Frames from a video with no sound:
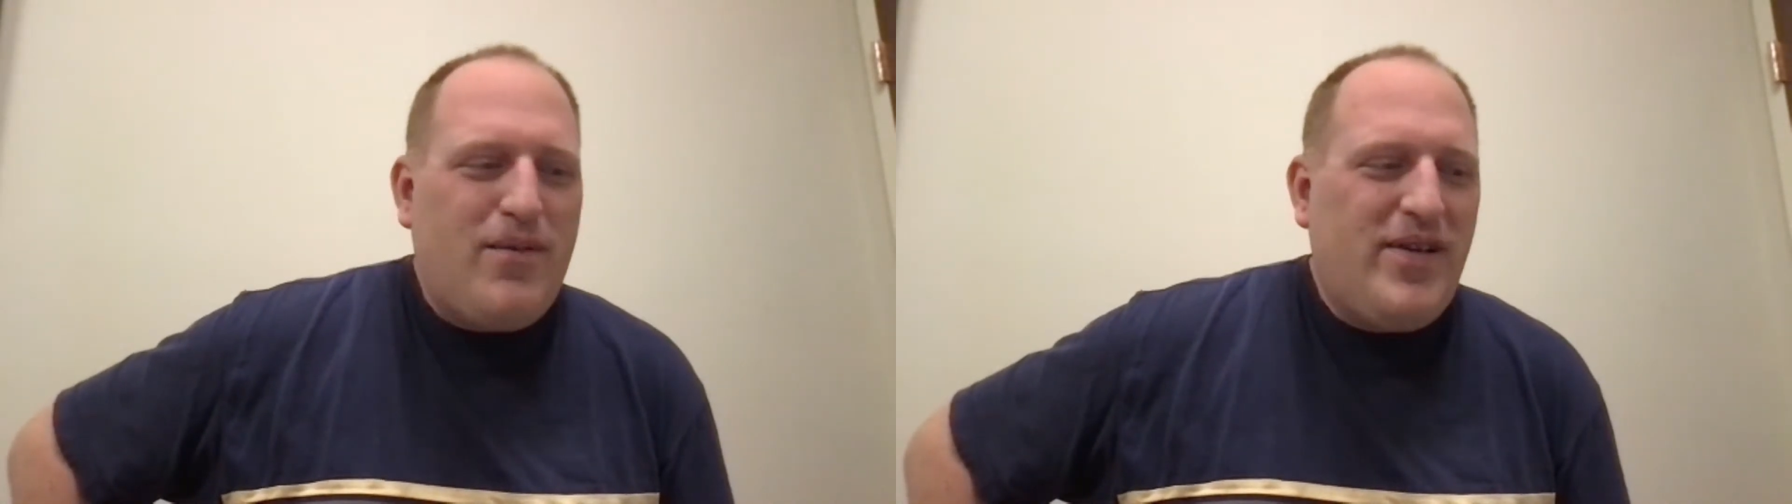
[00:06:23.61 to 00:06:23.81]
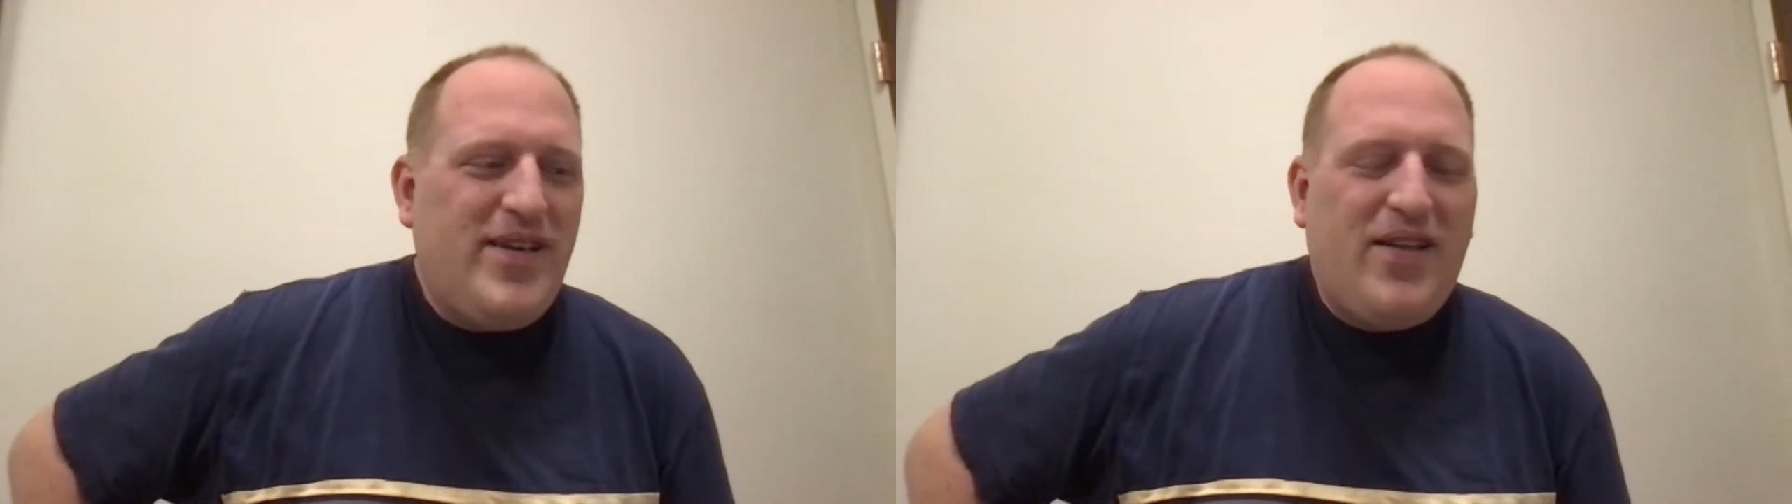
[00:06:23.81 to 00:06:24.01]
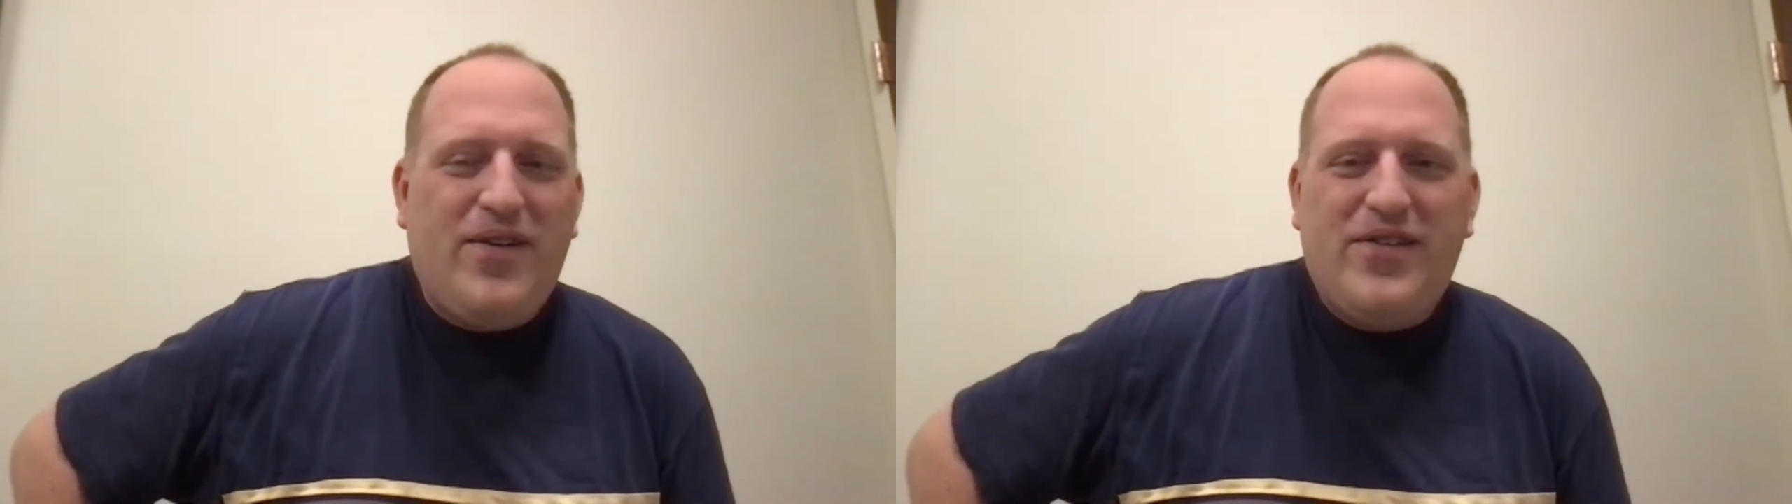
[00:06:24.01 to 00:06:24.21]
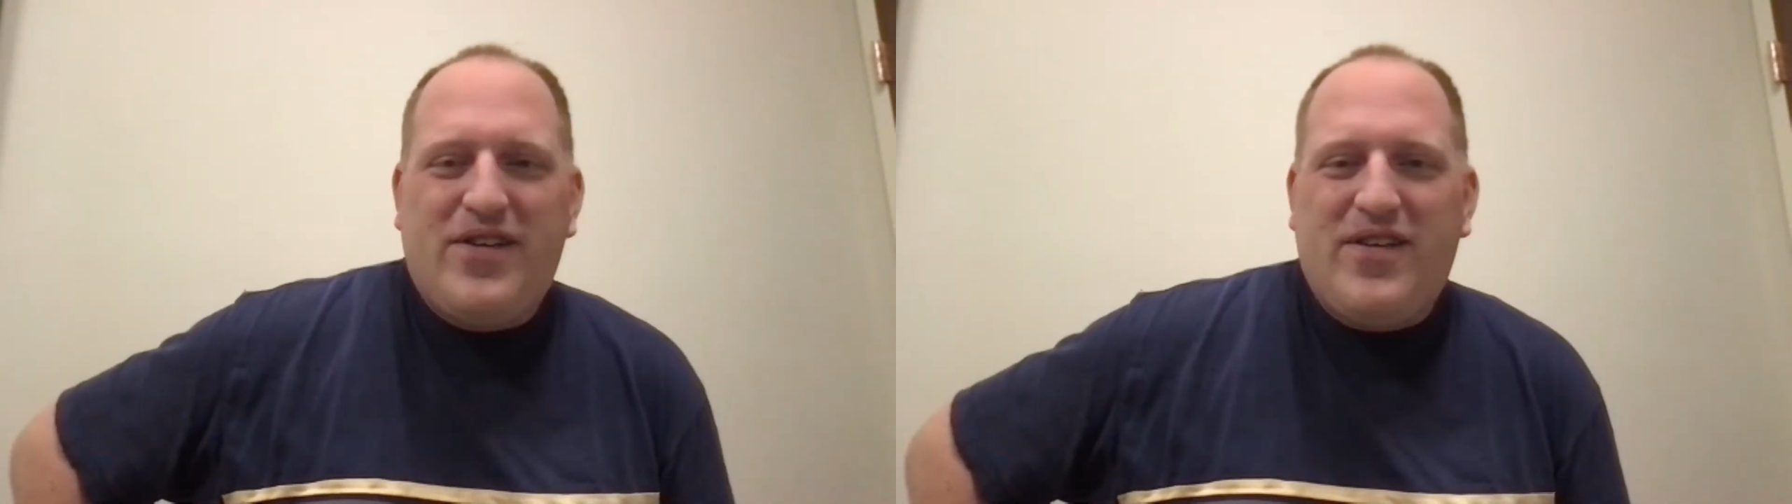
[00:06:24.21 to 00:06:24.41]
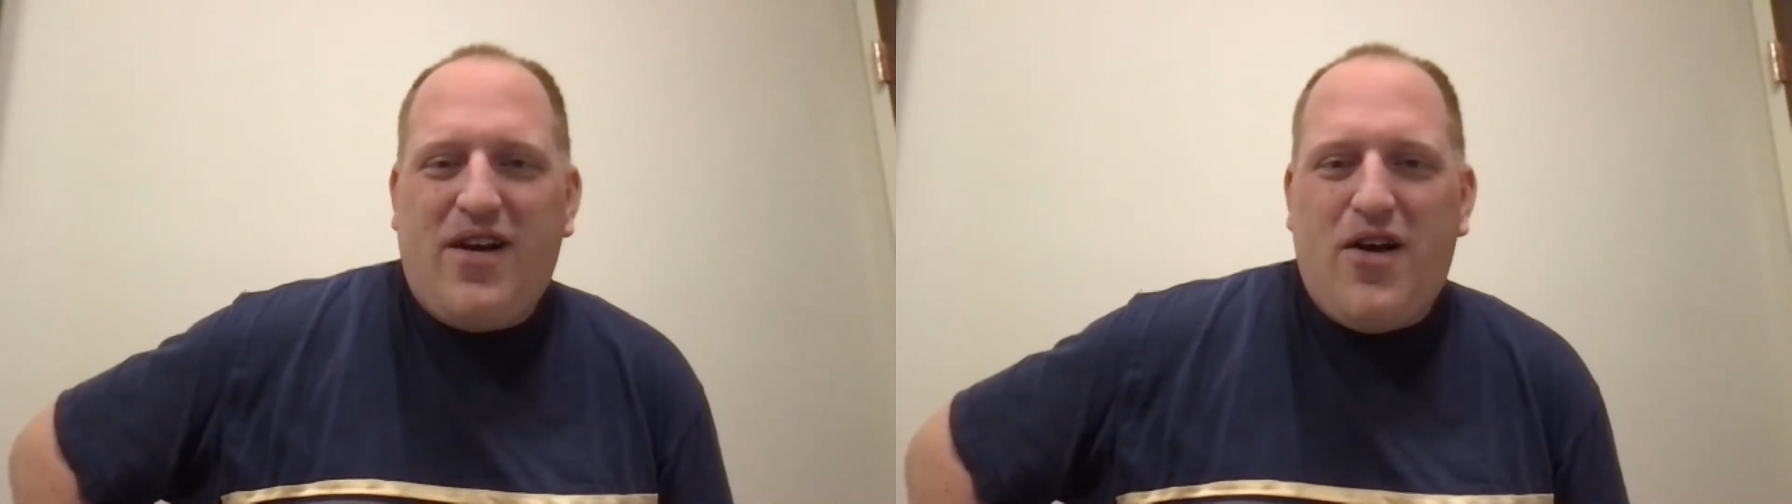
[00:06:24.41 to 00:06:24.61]
retailers
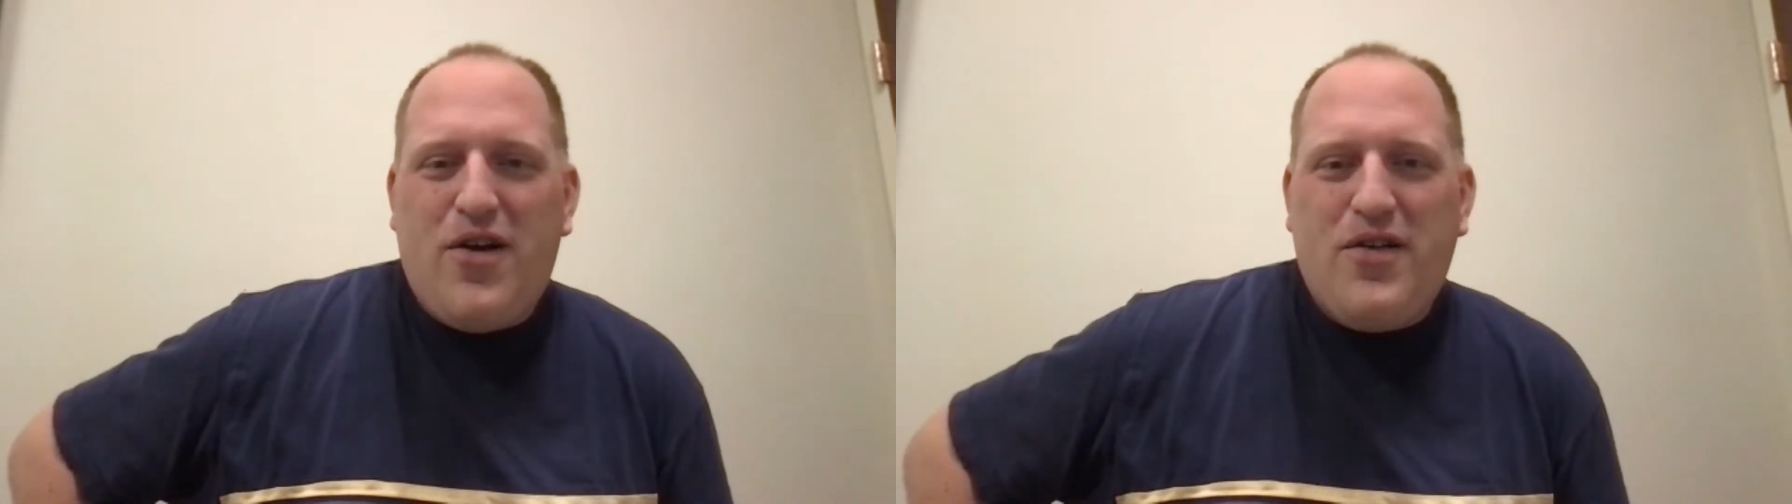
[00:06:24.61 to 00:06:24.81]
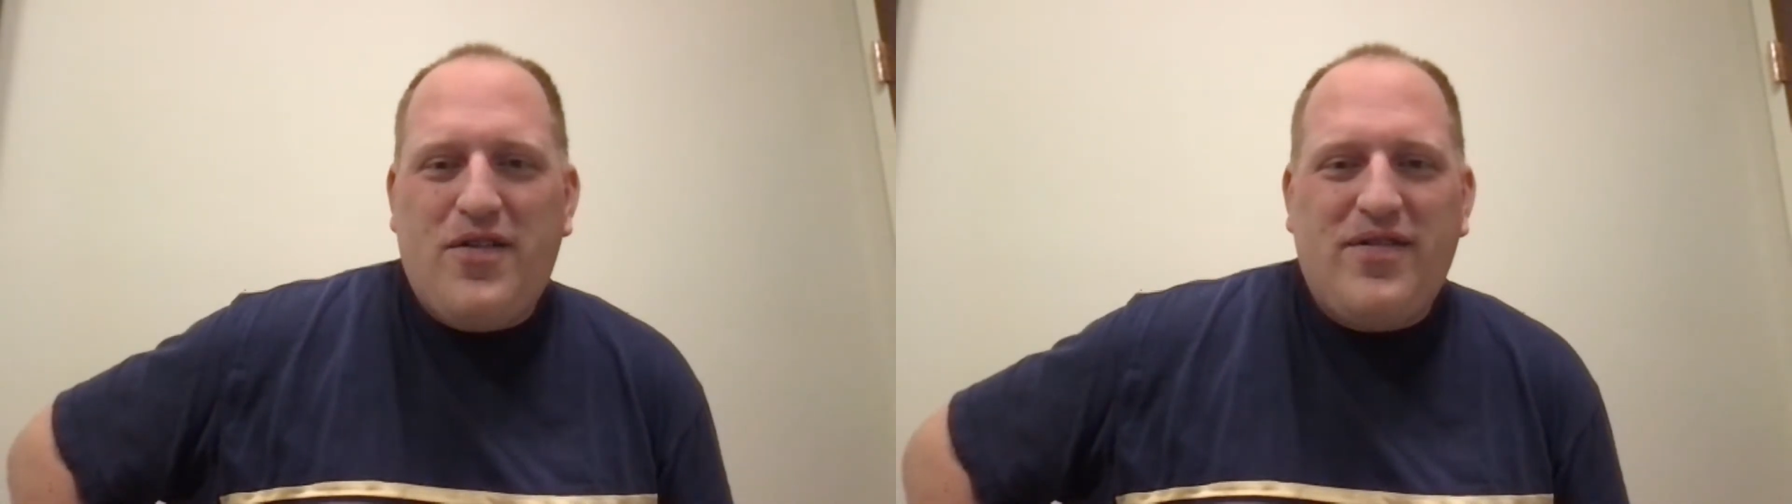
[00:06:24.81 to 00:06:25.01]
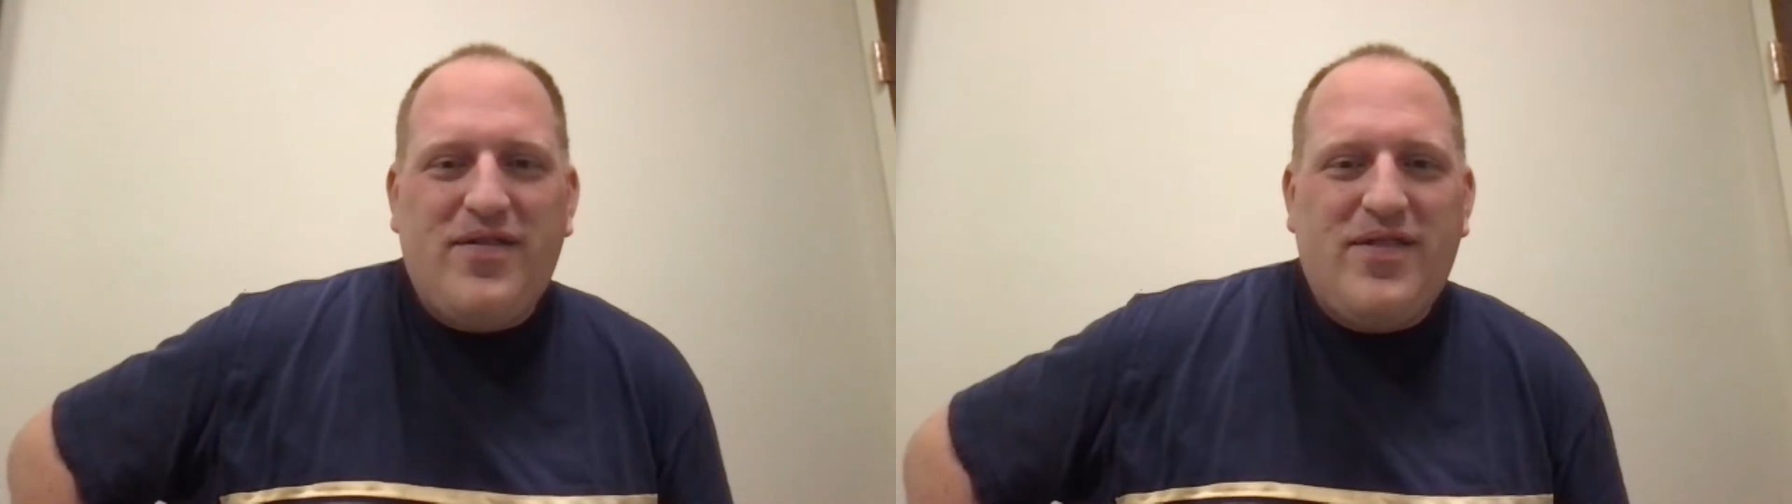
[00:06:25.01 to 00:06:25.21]
are hurting